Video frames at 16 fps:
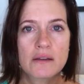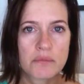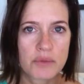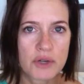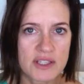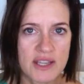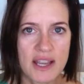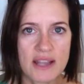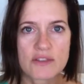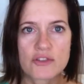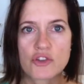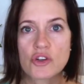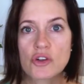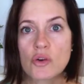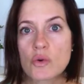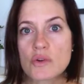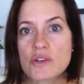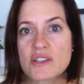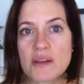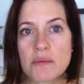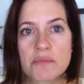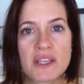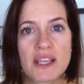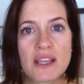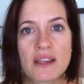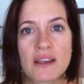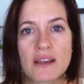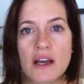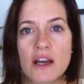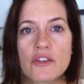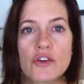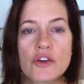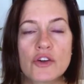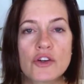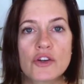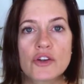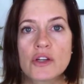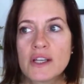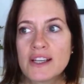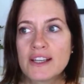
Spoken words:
breast cancer or something other